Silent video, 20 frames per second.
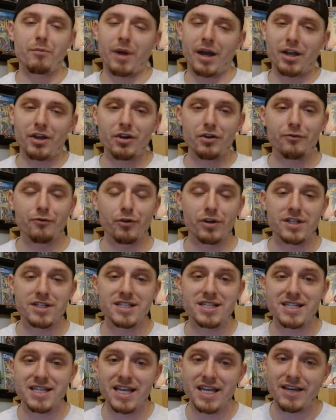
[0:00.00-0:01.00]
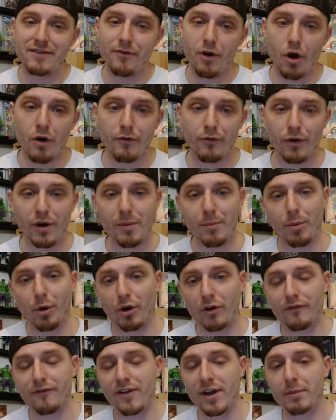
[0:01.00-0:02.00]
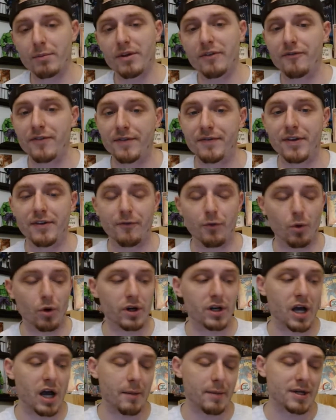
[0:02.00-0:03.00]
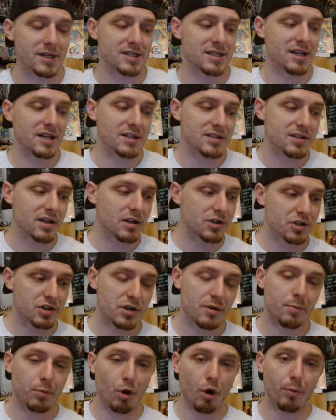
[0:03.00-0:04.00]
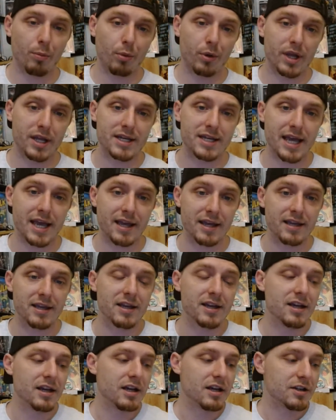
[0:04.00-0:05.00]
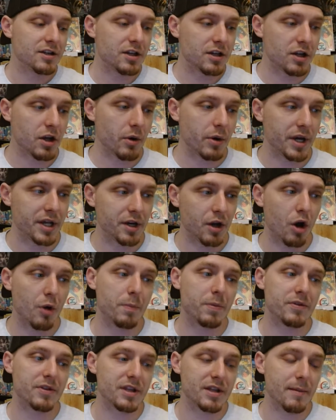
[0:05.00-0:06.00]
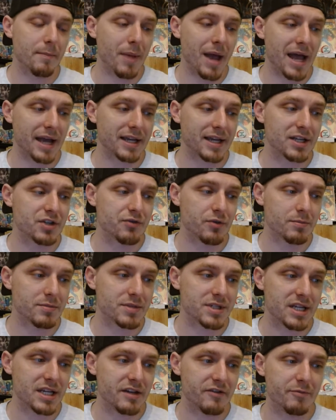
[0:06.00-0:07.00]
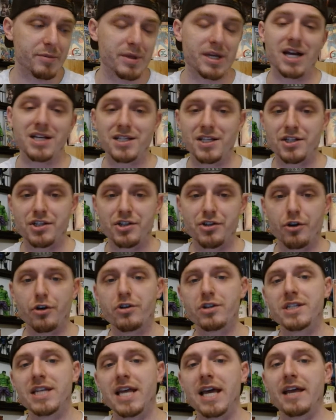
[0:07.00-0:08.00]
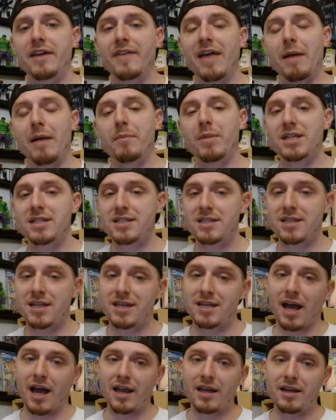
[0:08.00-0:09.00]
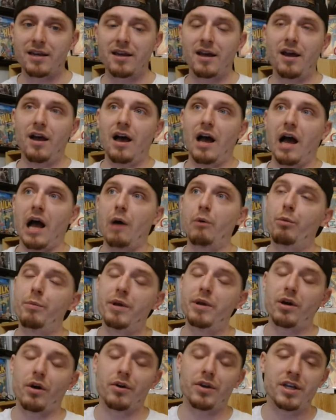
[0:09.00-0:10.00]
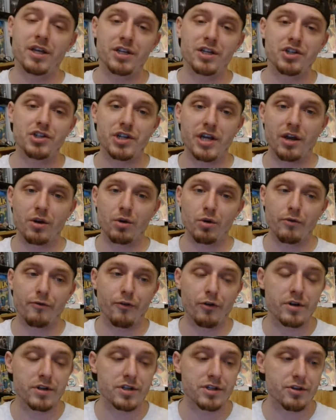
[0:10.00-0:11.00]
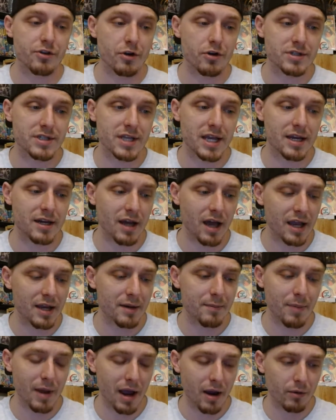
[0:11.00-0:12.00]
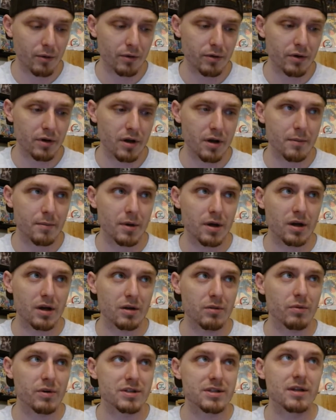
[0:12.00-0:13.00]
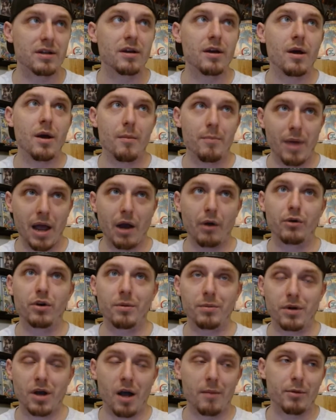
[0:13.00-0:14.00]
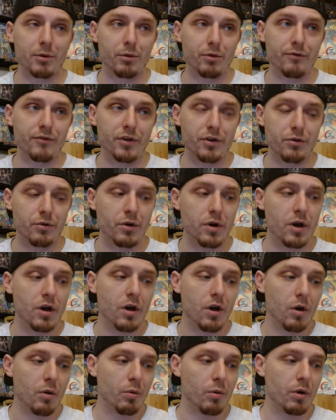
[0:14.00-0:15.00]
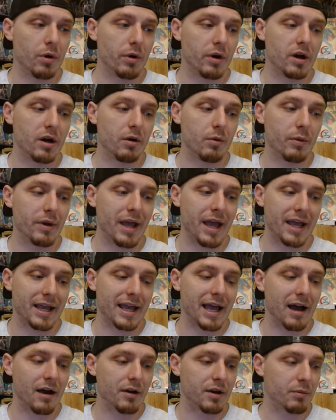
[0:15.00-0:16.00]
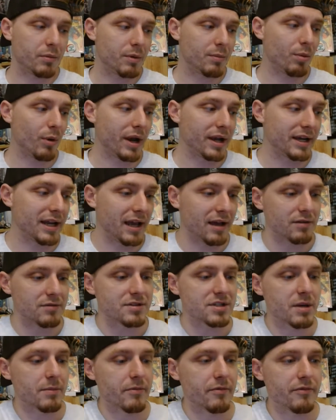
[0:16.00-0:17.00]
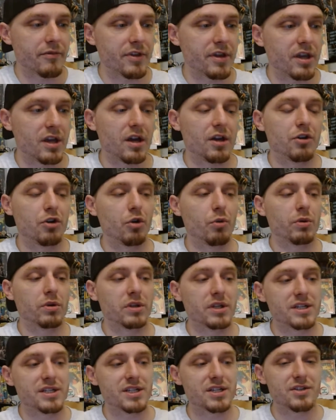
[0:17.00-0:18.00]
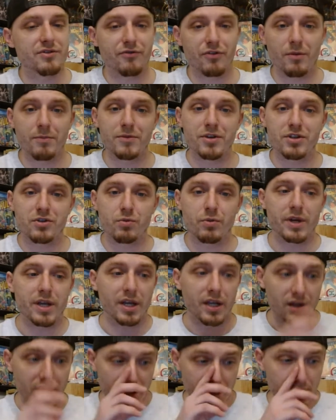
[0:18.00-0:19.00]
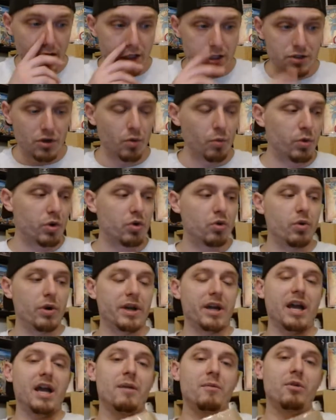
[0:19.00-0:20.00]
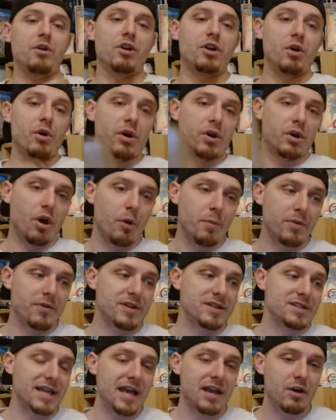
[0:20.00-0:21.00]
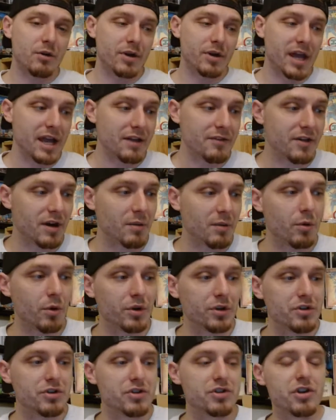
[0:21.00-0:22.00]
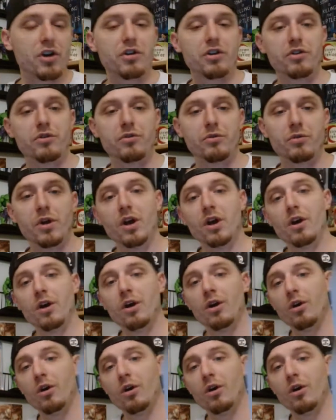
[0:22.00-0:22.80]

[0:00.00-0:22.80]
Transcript: from my good friend Steve over at Berk Family 54 Comics. And it's such an appropriate day to go ahead and open the package from Steve because it's Thursday, and that means tonight I will be on his channel for his Thursday night Powered Up Comic Review, where we hang out and we break down some of the new releases from this week. So real quick, I am going to go ahead and open this AOK, then I'm going to show you